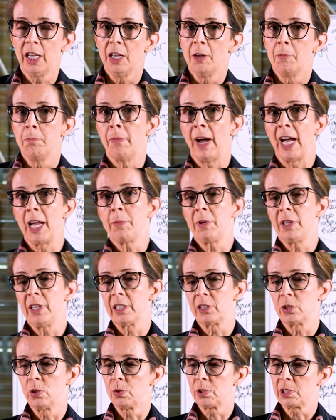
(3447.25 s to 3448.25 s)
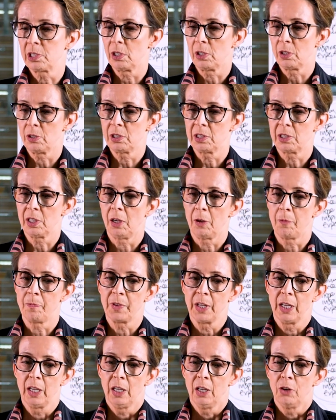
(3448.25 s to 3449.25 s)
Maybe there's also some
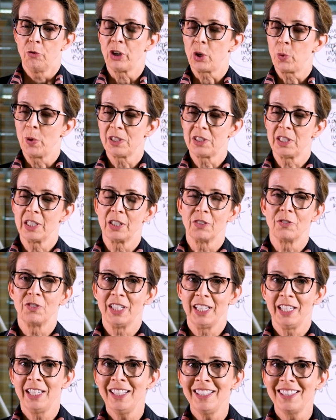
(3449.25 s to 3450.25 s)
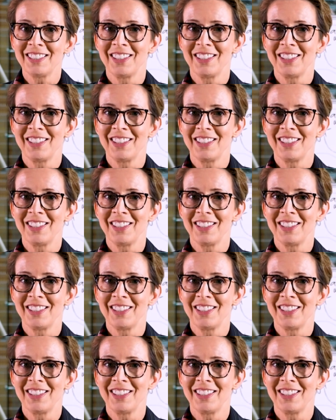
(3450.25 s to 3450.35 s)
requesting of needs.